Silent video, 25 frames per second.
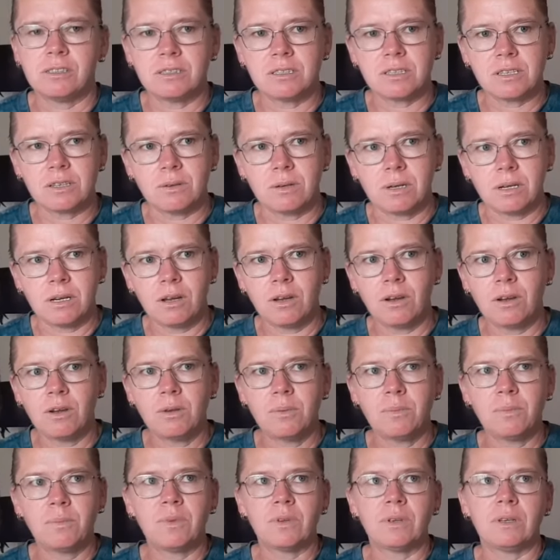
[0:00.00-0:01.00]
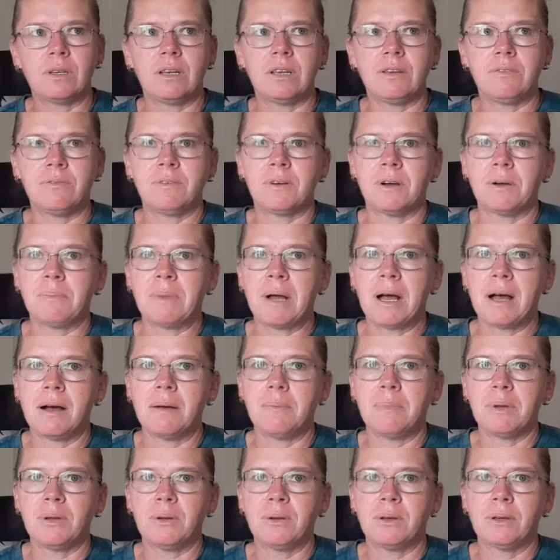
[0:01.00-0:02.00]
so I hope that if I'm
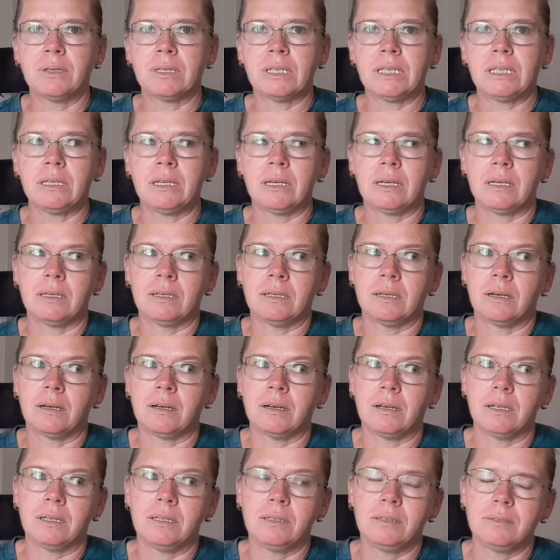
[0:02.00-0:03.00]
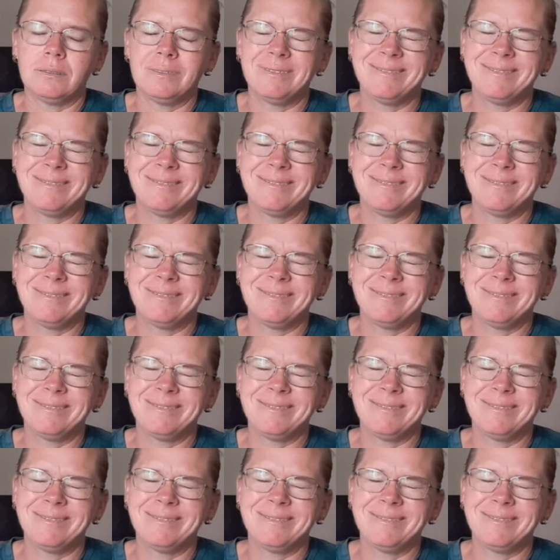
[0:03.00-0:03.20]
up early and I